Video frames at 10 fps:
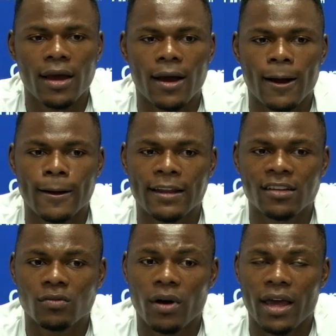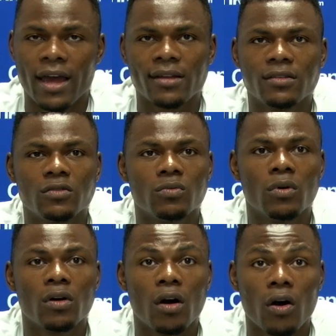Uh, that's why I had to
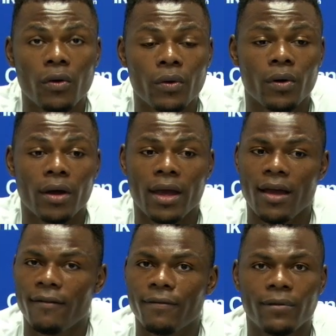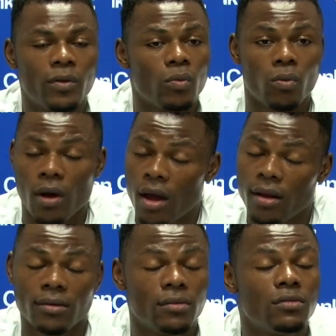work harder. I have to
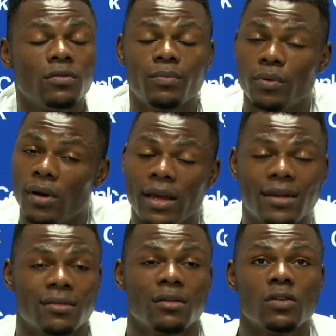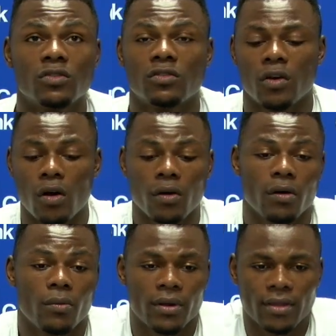run to pull like go
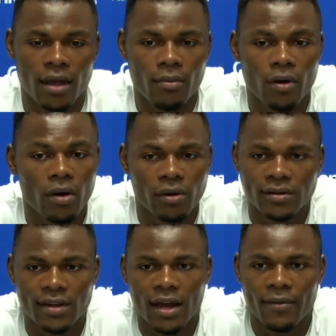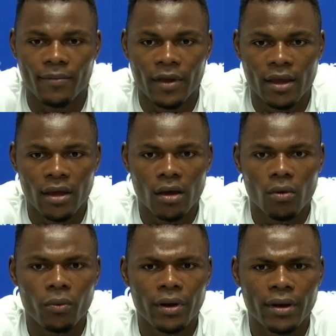stronger with them all the time.
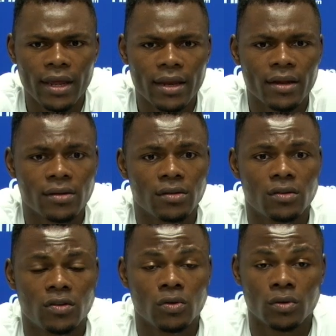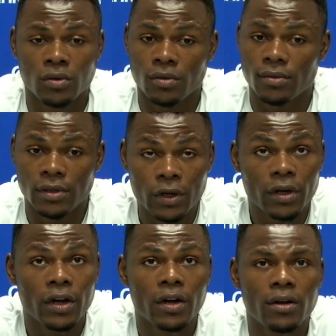We needed to
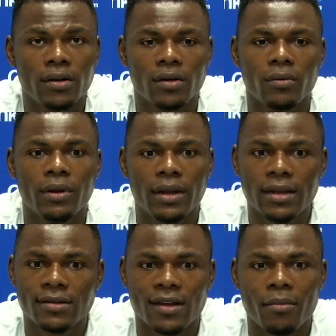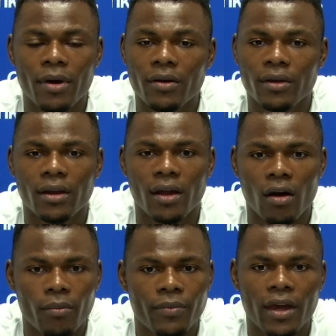do good. We needed somebody who can
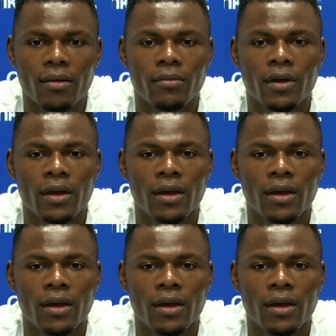help them.